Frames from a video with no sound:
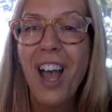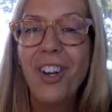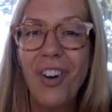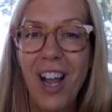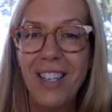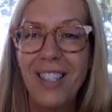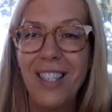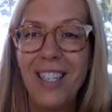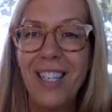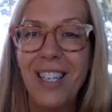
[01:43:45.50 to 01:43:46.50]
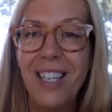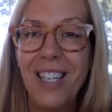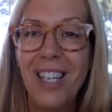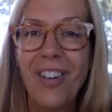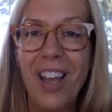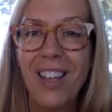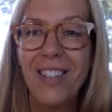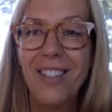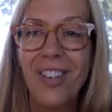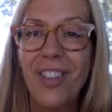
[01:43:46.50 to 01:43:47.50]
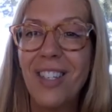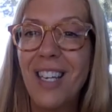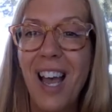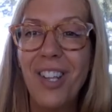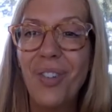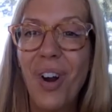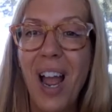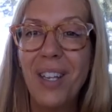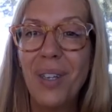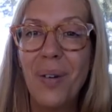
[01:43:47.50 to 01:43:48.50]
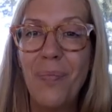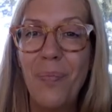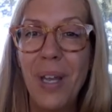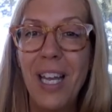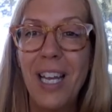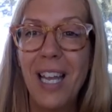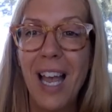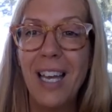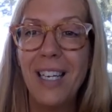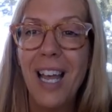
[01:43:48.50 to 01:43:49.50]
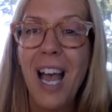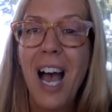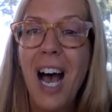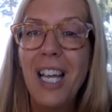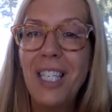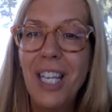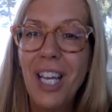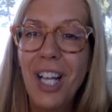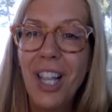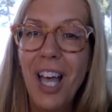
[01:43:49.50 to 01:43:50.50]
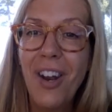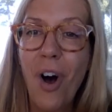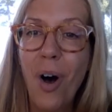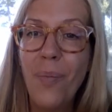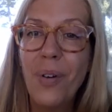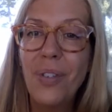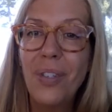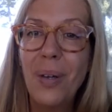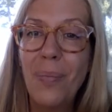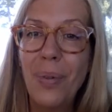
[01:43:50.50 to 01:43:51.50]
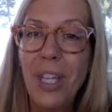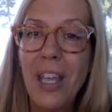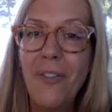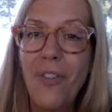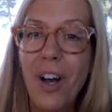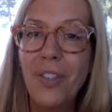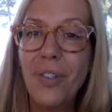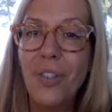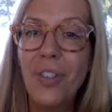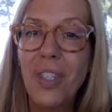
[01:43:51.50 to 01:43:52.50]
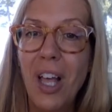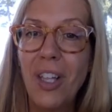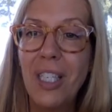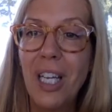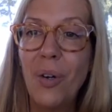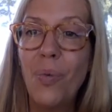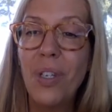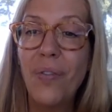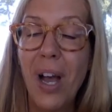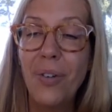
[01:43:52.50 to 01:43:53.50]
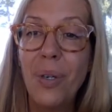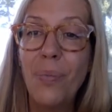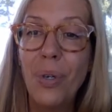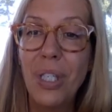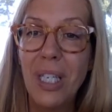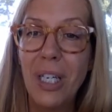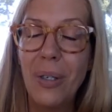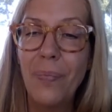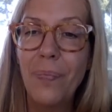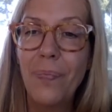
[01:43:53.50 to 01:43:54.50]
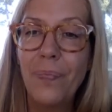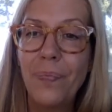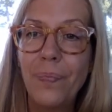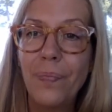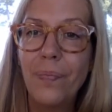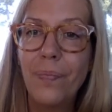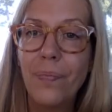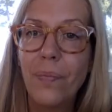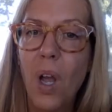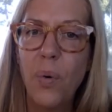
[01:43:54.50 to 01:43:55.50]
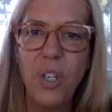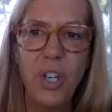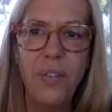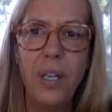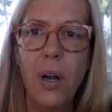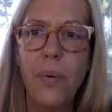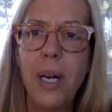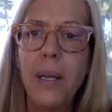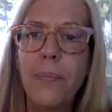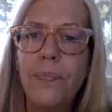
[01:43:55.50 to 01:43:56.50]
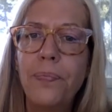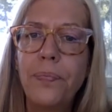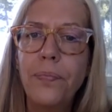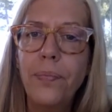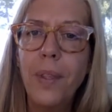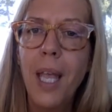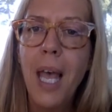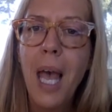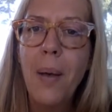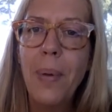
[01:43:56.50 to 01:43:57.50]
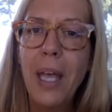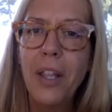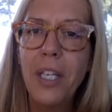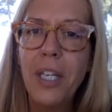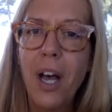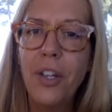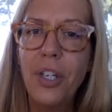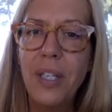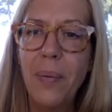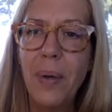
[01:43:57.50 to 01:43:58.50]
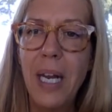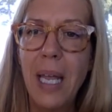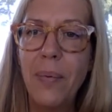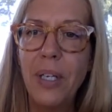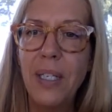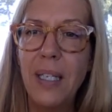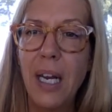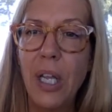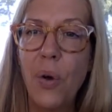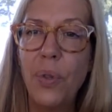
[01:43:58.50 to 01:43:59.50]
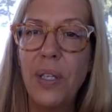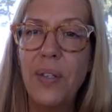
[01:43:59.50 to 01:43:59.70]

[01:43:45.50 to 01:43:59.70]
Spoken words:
crest. Okay, so this dinosaur has a big head. Until an almost complete fossil skeleton was found in Brazil. Are we shifting already? Paleontologists have been able to study only